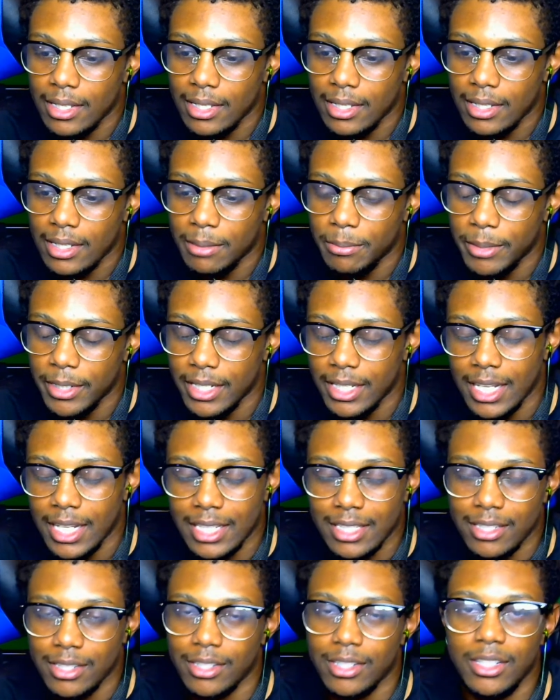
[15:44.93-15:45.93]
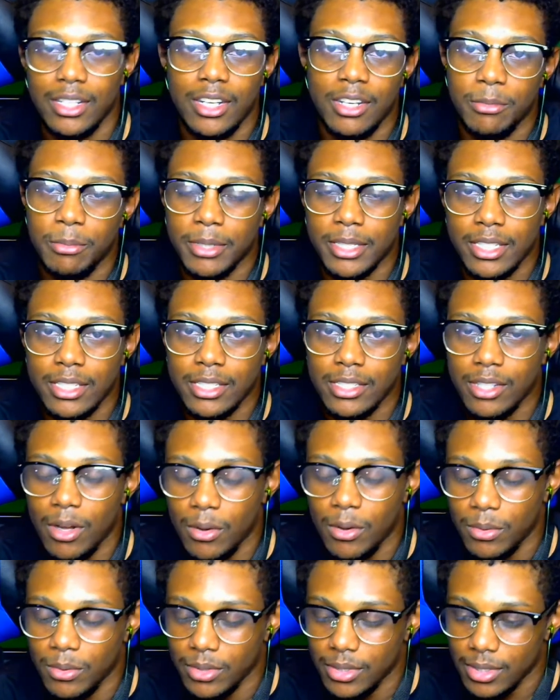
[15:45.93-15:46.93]
I mean, not the glove, but the
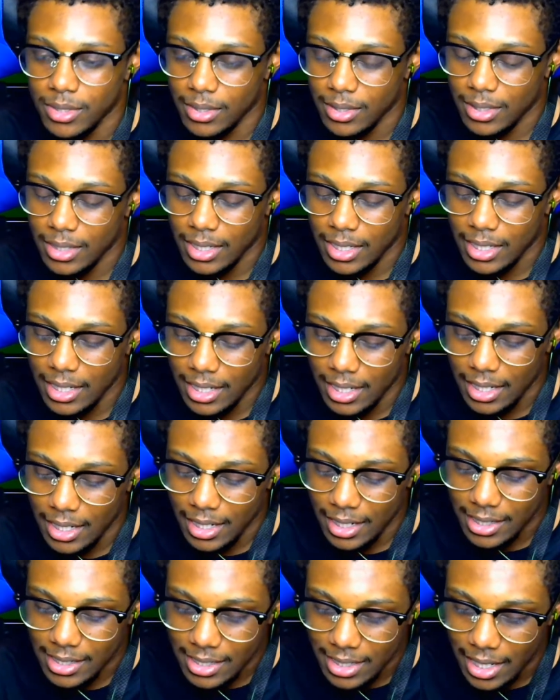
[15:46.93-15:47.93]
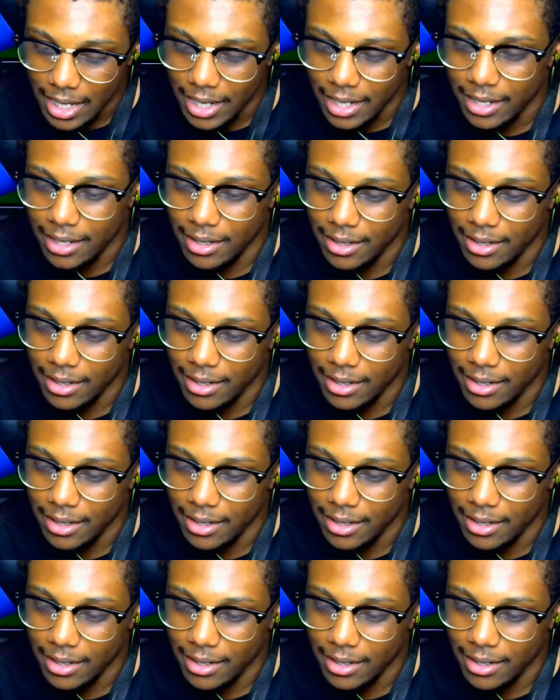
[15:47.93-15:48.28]
stones. It's like,